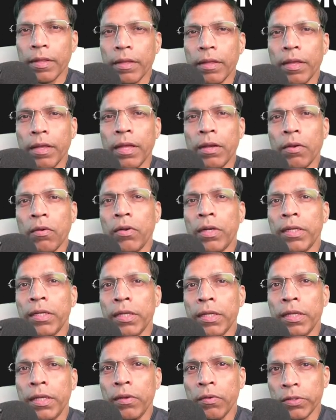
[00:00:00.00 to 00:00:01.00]
and all
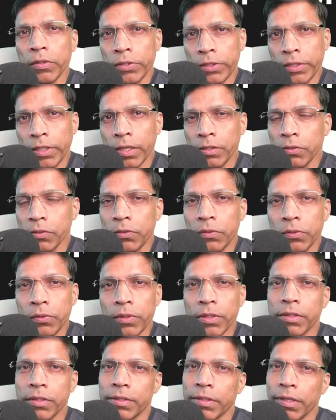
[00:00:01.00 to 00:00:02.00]
he or she has to
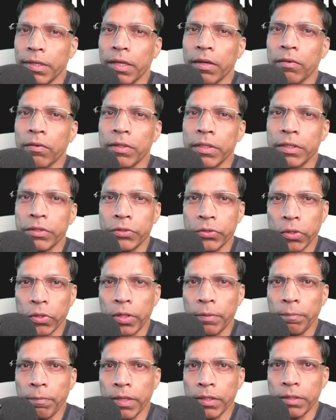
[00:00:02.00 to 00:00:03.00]
do is click on the
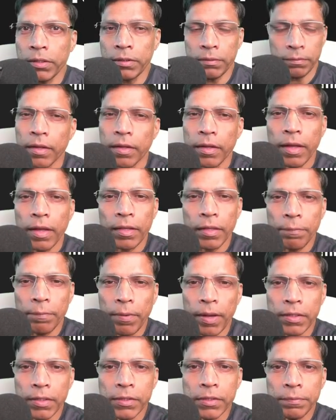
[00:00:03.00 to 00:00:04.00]
Join button and the
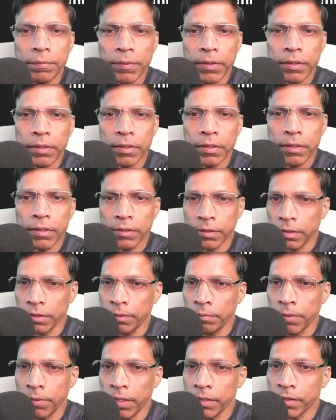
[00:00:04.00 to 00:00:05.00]
participant is in
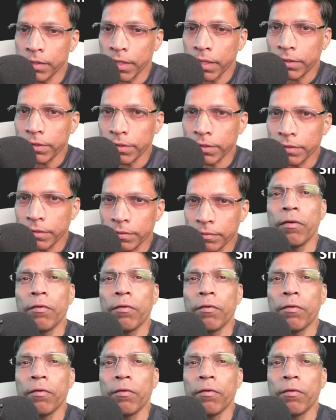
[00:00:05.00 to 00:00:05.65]
the main session.